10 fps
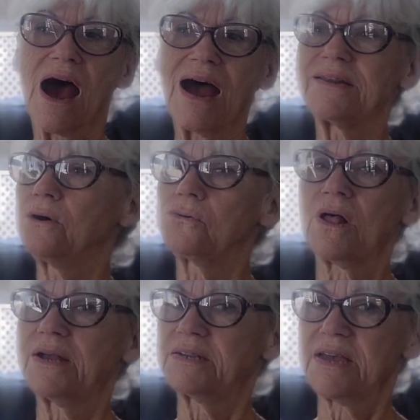I don't
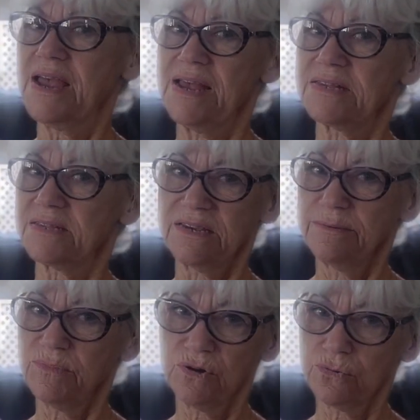like to ask
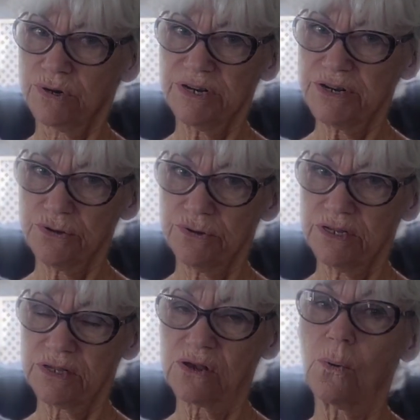him to redo it.
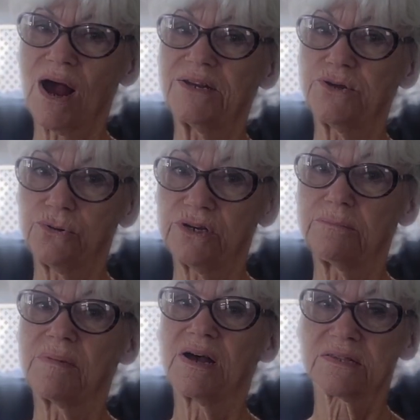So I do it
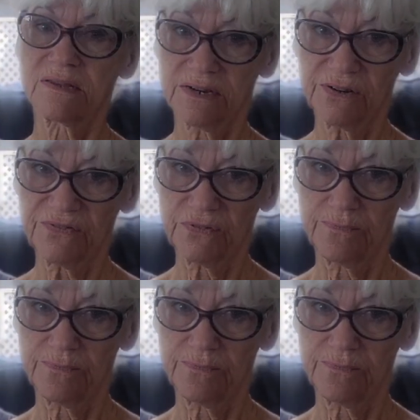myself